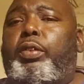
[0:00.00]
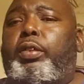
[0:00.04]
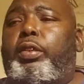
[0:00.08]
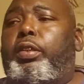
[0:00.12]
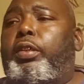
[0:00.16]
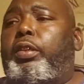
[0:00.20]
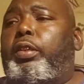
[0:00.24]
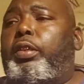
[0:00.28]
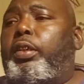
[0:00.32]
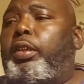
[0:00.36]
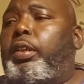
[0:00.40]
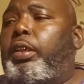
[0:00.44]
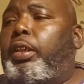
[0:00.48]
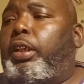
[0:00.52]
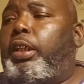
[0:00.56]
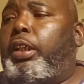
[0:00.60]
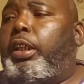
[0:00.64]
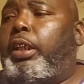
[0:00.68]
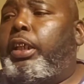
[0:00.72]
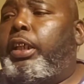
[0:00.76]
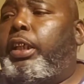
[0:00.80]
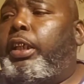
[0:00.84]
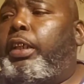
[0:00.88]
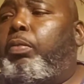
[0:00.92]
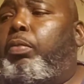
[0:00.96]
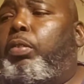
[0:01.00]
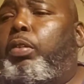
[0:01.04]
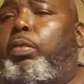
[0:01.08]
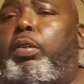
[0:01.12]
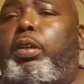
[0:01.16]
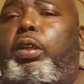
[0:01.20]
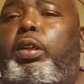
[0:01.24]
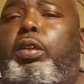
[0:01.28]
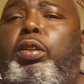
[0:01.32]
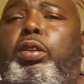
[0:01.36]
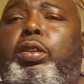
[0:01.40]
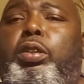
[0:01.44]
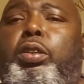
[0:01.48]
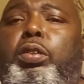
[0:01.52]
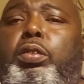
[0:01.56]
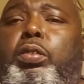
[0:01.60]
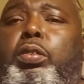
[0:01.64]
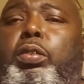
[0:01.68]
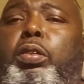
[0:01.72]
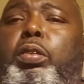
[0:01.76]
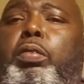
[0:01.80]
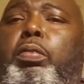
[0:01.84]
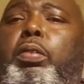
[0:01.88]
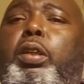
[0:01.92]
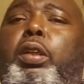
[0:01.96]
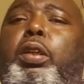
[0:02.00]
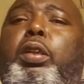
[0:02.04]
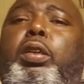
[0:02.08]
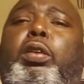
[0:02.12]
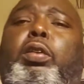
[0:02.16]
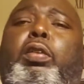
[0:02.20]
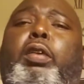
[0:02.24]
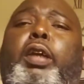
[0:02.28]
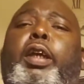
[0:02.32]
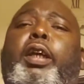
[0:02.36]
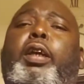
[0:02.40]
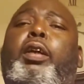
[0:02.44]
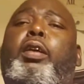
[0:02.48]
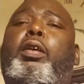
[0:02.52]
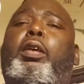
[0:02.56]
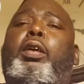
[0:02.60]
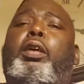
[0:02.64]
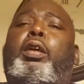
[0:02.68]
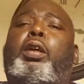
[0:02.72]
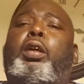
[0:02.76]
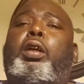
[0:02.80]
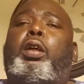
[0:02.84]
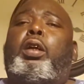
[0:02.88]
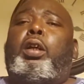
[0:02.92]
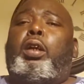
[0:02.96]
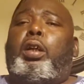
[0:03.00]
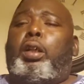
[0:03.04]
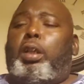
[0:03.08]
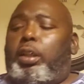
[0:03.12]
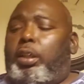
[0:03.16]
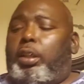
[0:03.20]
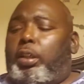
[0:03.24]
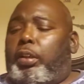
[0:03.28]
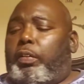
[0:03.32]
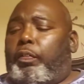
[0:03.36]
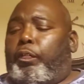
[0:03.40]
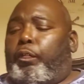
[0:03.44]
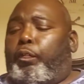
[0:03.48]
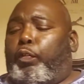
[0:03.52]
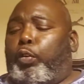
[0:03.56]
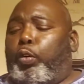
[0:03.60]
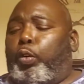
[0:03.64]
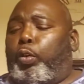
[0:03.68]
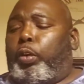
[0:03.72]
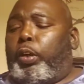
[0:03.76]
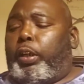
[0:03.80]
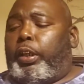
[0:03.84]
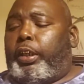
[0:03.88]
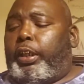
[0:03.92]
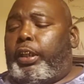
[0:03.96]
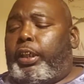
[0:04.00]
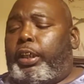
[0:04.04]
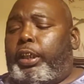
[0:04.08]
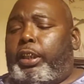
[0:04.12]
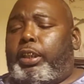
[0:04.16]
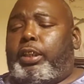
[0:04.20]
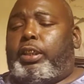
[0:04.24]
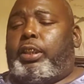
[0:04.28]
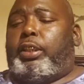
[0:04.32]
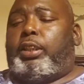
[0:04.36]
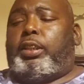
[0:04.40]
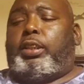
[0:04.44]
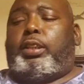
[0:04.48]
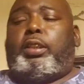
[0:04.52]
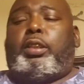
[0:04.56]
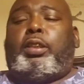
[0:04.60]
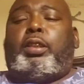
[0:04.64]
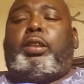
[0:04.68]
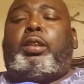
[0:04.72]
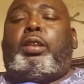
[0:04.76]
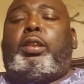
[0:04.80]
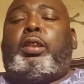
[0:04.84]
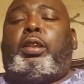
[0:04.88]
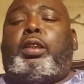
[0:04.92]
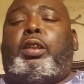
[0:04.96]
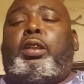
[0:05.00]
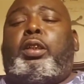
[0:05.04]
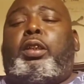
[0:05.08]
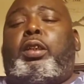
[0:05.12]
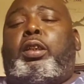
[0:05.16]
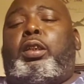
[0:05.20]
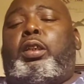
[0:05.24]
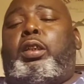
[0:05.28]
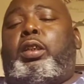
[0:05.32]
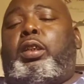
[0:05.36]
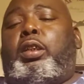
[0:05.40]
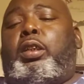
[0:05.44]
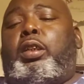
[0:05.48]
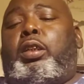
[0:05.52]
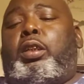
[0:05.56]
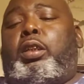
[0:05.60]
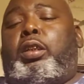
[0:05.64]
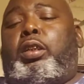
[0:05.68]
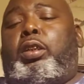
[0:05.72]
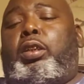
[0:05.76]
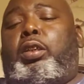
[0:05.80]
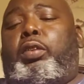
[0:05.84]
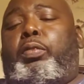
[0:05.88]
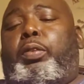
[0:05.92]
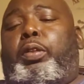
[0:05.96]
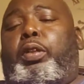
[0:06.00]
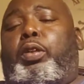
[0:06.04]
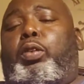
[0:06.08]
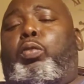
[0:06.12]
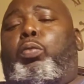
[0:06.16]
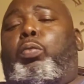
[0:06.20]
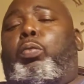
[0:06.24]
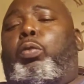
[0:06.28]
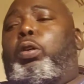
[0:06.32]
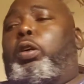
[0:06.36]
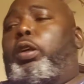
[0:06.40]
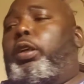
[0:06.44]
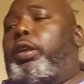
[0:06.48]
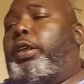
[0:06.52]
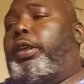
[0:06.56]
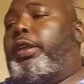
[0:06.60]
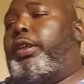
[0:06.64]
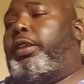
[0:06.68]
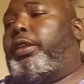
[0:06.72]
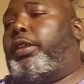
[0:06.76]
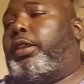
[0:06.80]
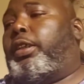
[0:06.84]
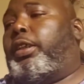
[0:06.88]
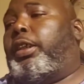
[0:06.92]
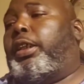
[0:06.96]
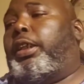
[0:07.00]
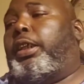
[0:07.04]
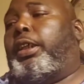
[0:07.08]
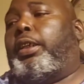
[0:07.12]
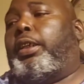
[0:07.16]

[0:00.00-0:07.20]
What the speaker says: here. And what we're gonna do, we're gonna crack 4 eggs. There we go. 1,